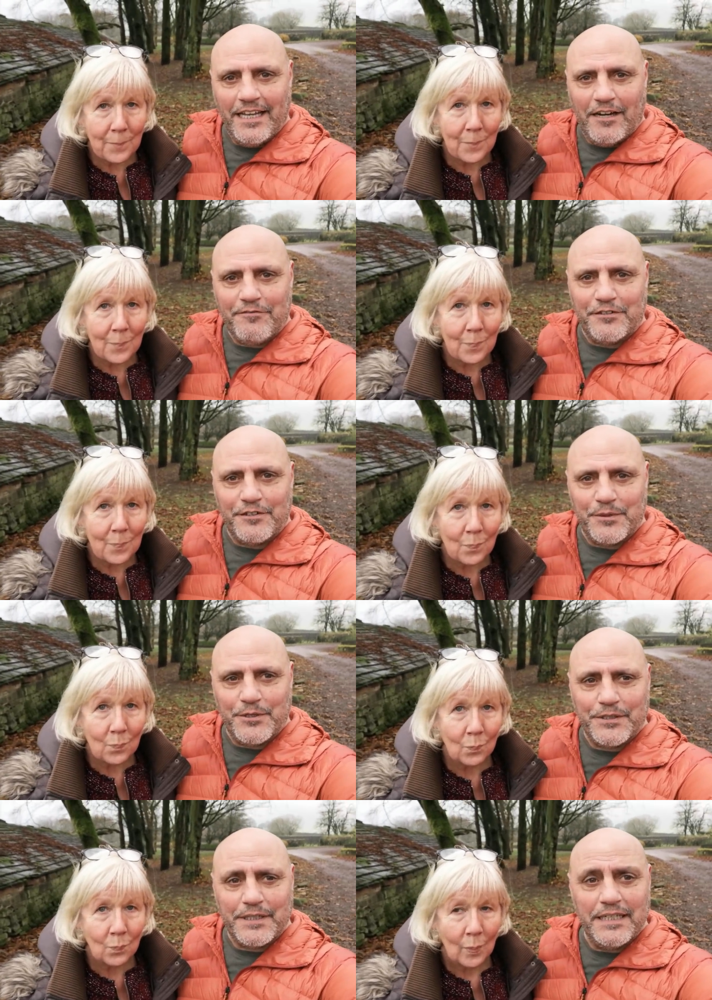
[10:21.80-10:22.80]
Speaker 1: off for a
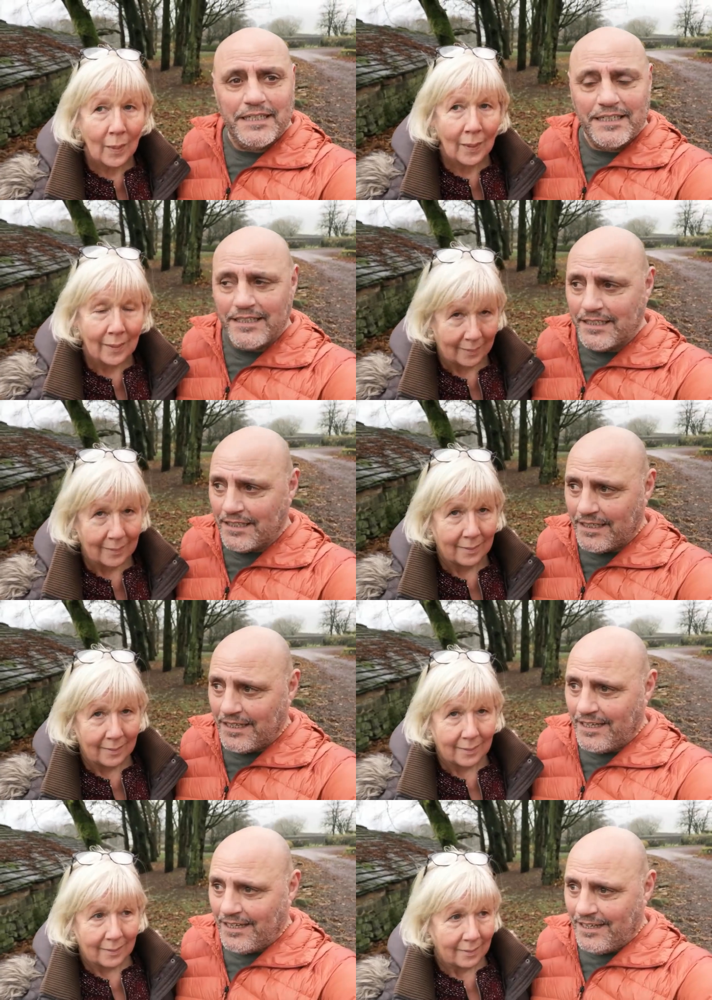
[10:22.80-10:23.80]
walk.
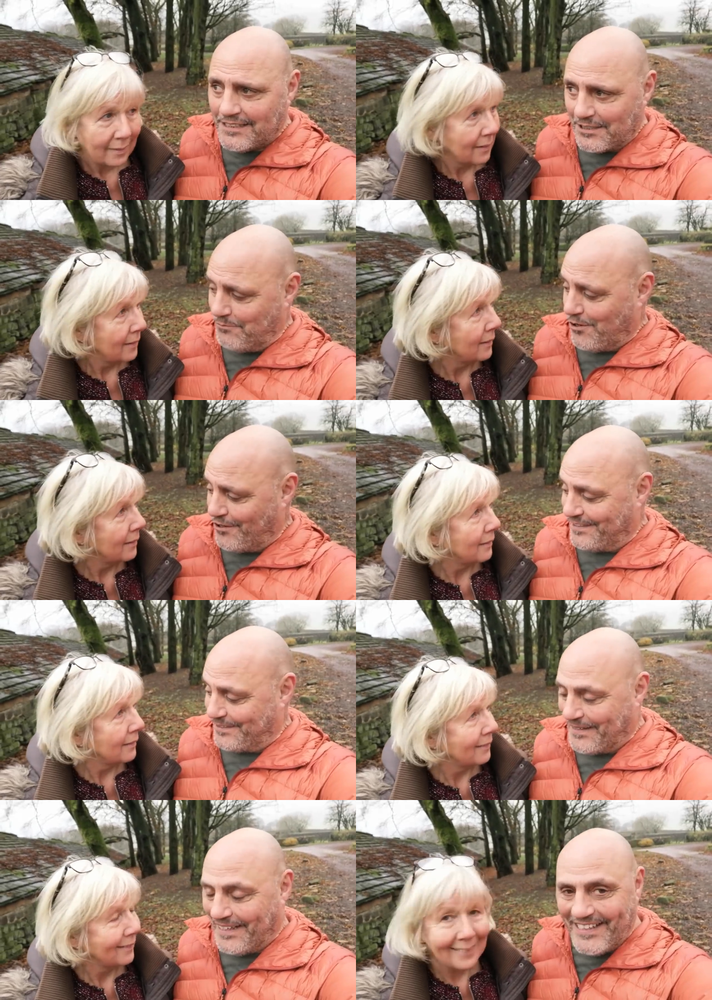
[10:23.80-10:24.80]
Some walk
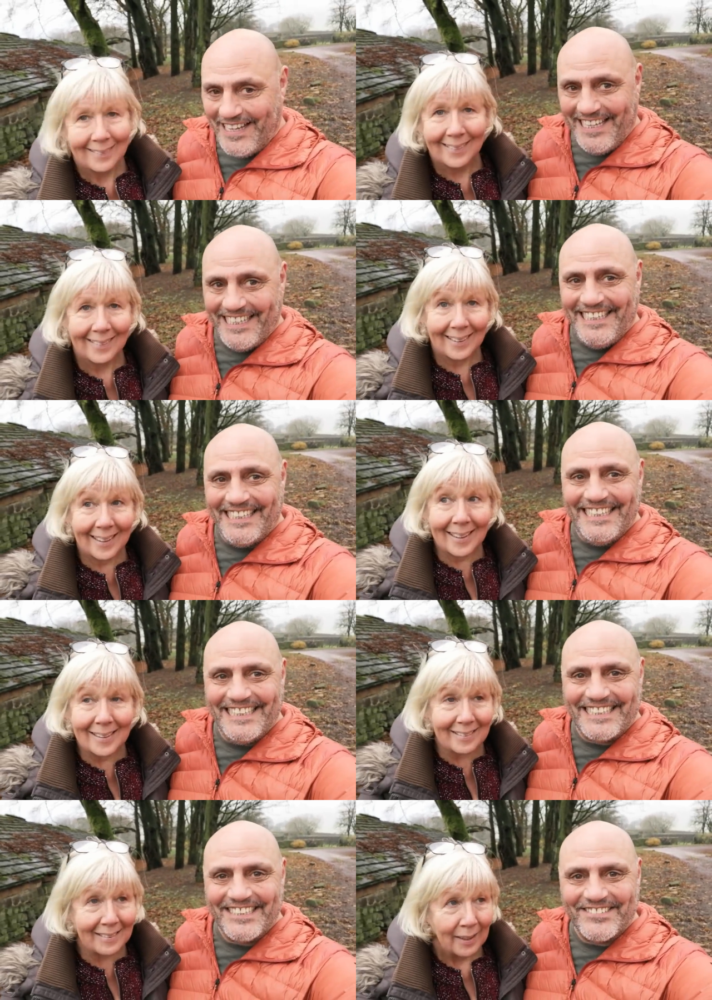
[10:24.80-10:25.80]
as well. It is.
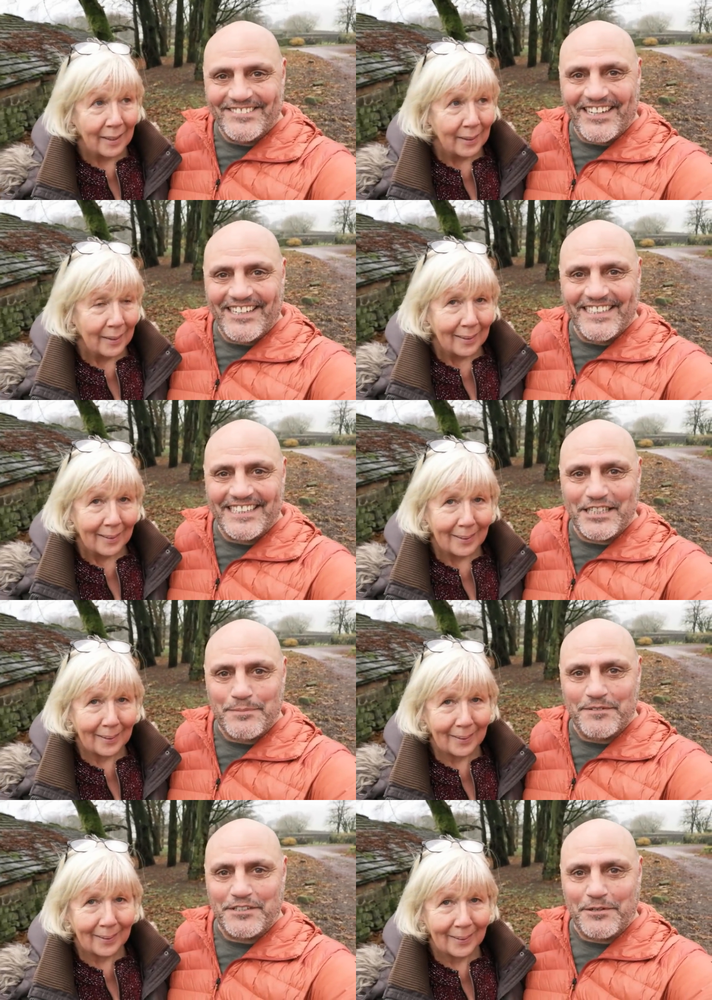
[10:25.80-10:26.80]
This is right on the
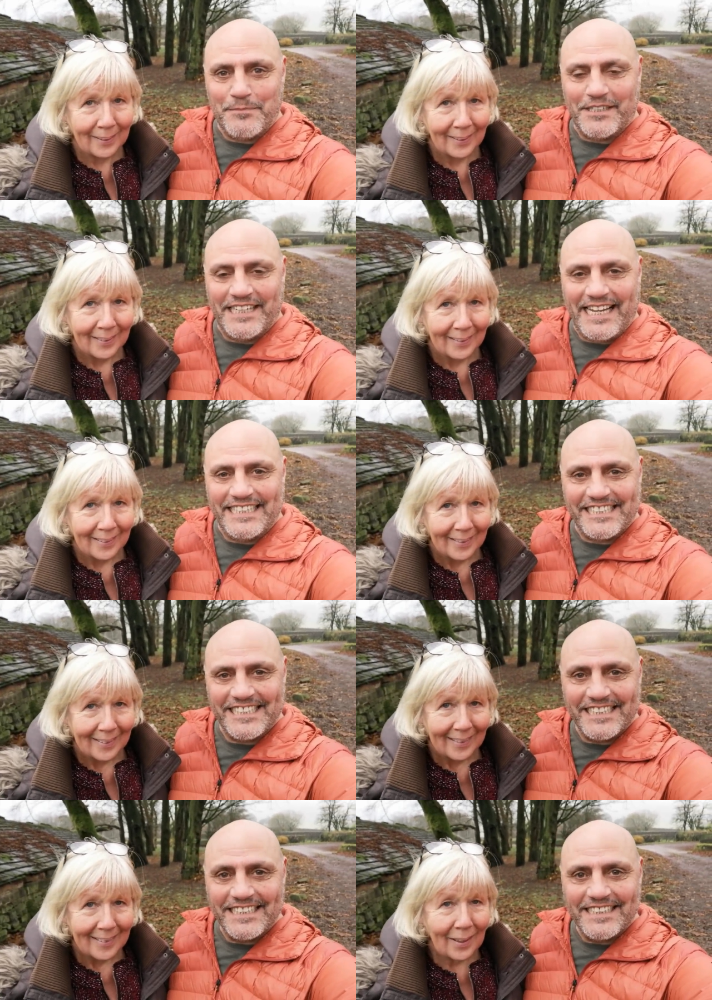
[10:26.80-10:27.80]
top of Todmorden Edge.
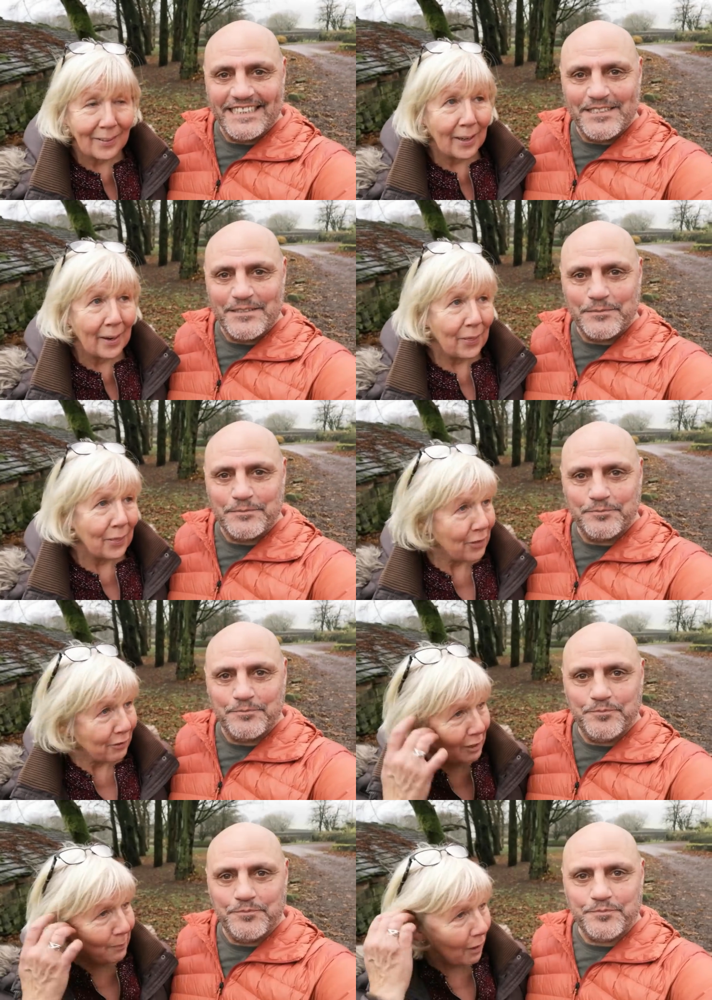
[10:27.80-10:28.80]
Speaker 2: It's only a
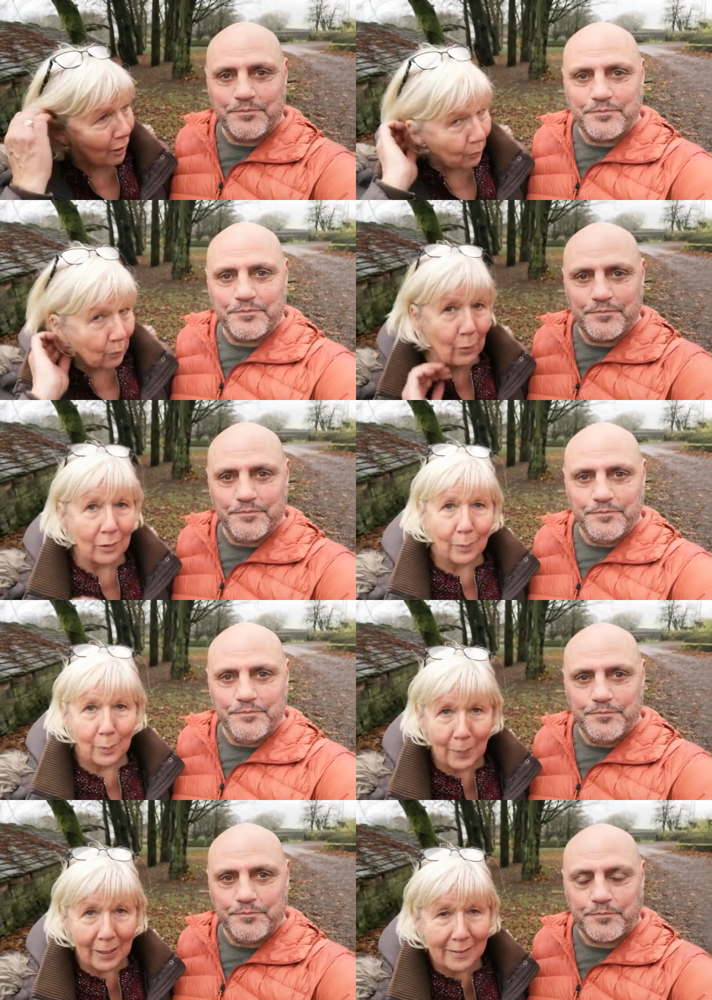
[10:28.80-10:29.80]
three-mile walk that we
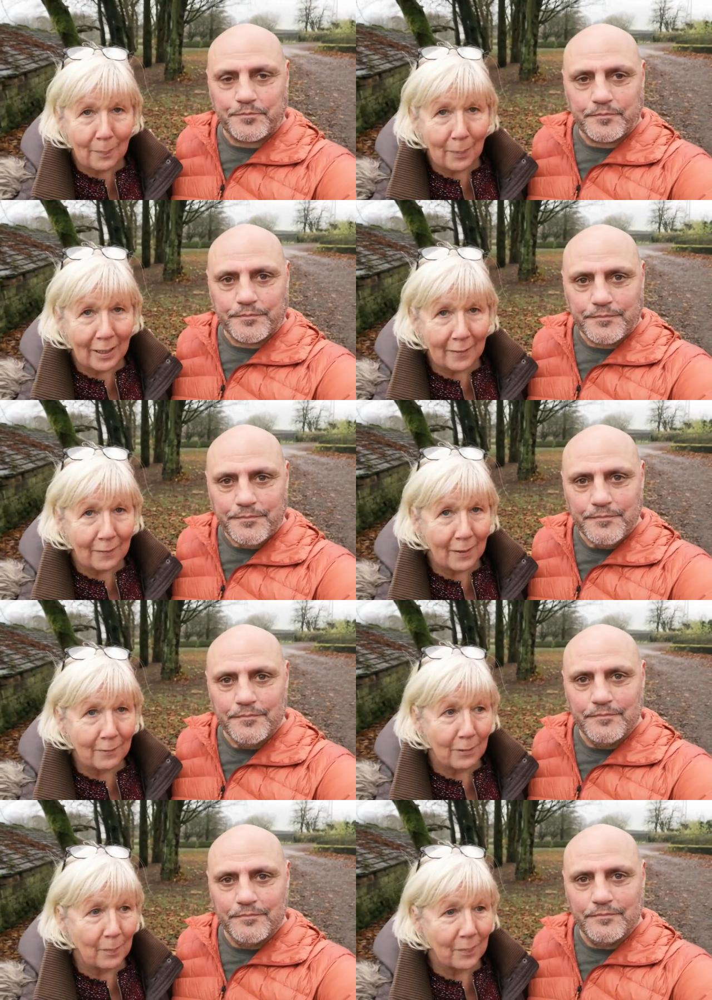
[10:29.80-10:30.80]
picked up a leaflet
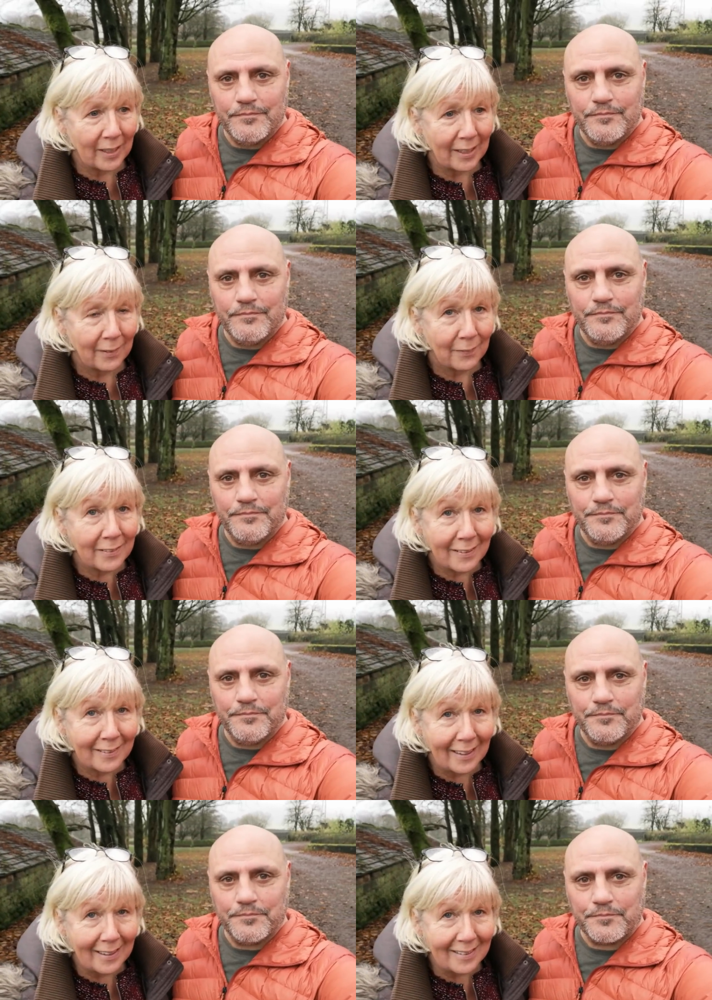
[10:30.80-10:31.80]
from the visitor
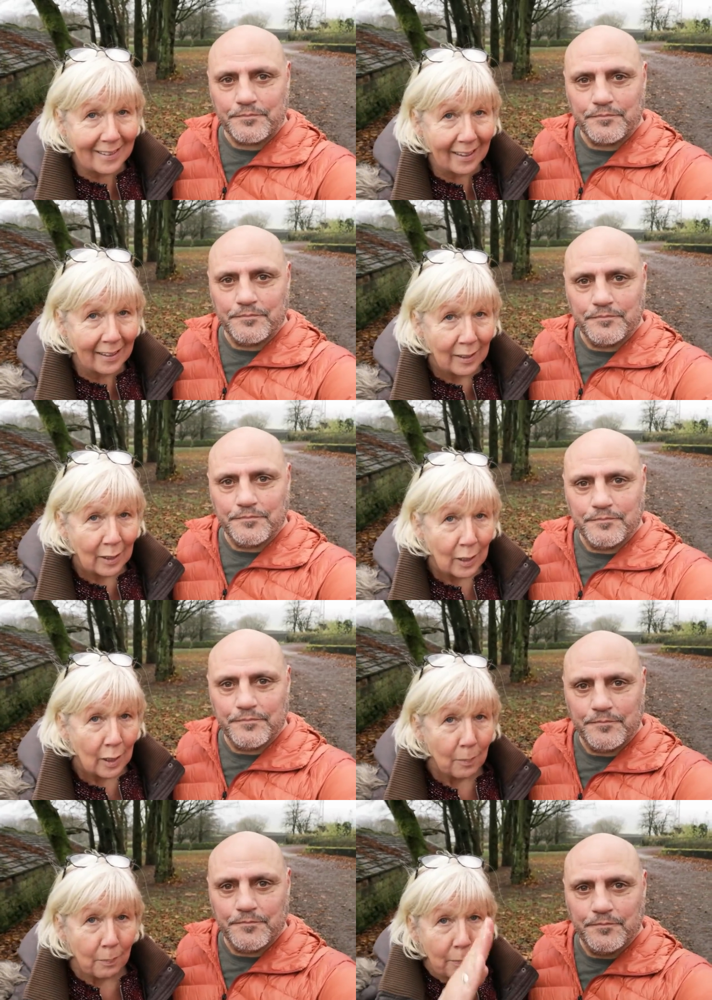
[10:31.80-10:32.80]
centre,
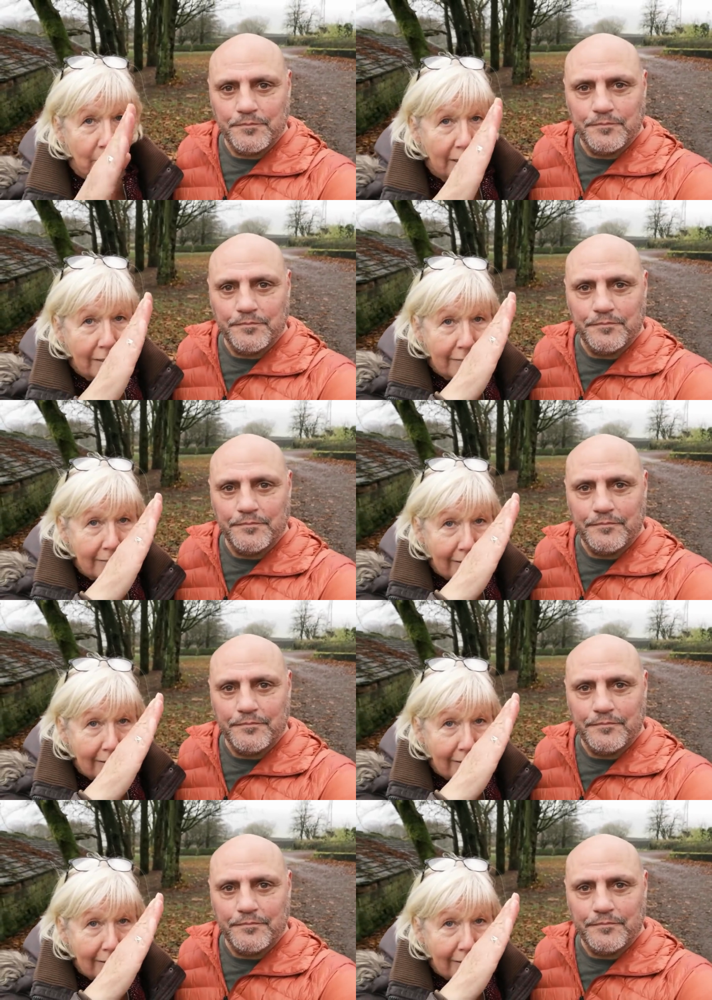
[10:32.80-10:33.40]
but it's